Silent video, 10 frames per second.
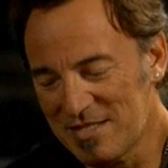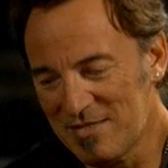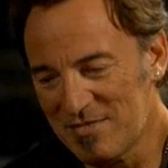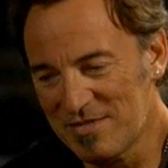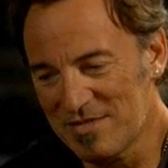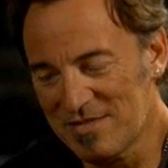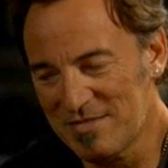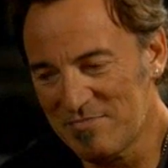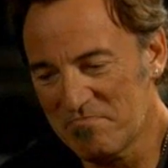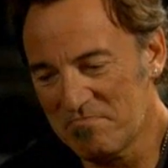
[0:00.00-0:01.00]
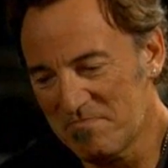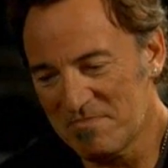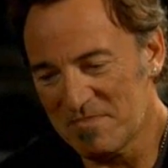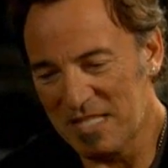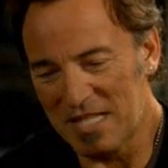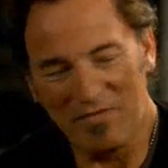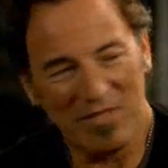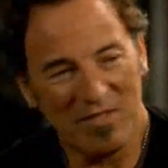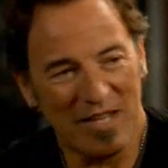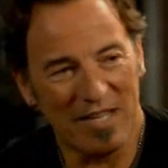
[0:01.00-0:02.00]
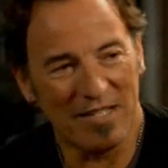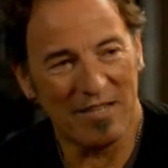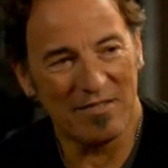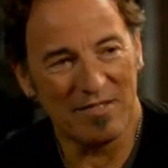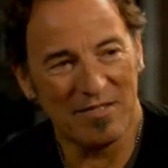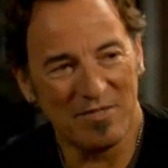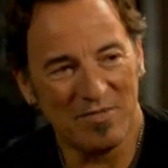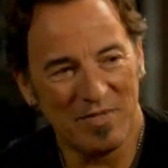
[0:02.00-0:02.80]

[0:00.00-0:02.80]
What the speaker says: you know, there's a lot of other acts out there too.